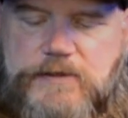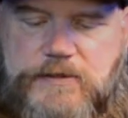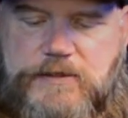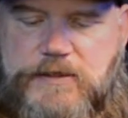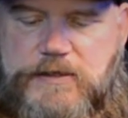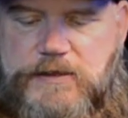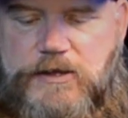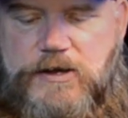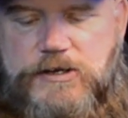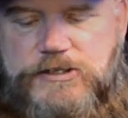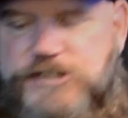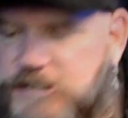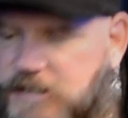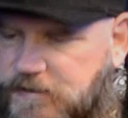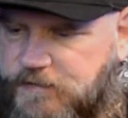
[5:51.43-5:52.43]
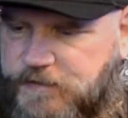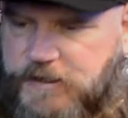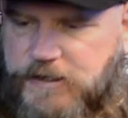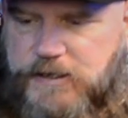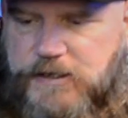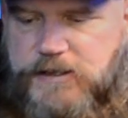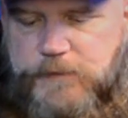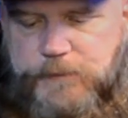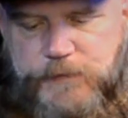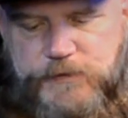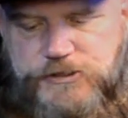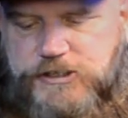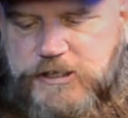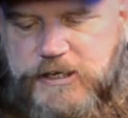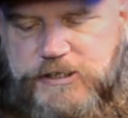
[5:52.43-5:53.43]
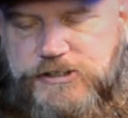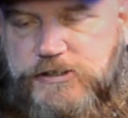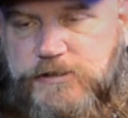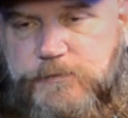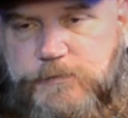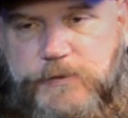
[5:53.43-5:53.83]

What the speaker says: the longevity and the projection,